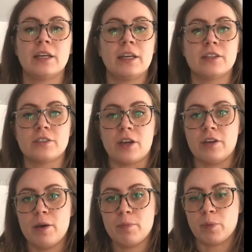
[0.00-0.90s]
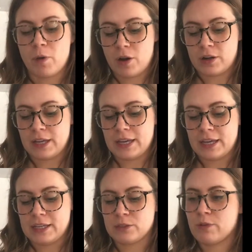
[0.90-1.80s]
So number 1
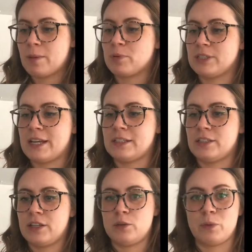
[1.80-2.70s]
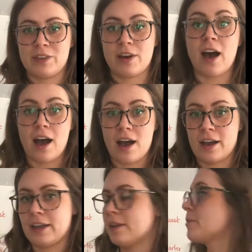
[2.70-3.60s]
is represented with I.